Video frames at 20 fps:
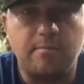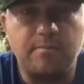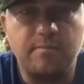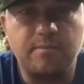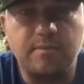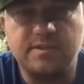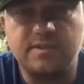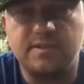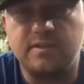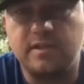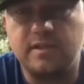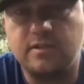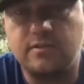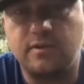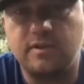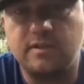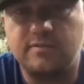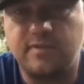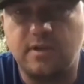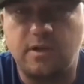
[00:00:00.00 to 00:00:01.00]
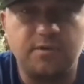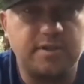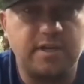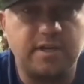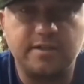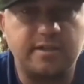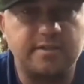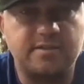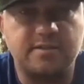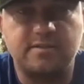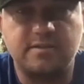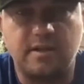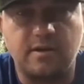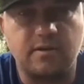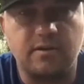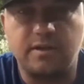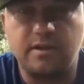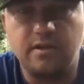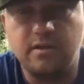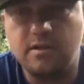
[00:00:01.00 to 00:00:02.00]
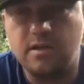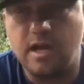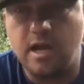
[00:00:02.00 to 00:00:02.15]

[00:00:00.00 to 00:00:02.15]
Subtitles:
Is it the decoy's fault? Not necessarily.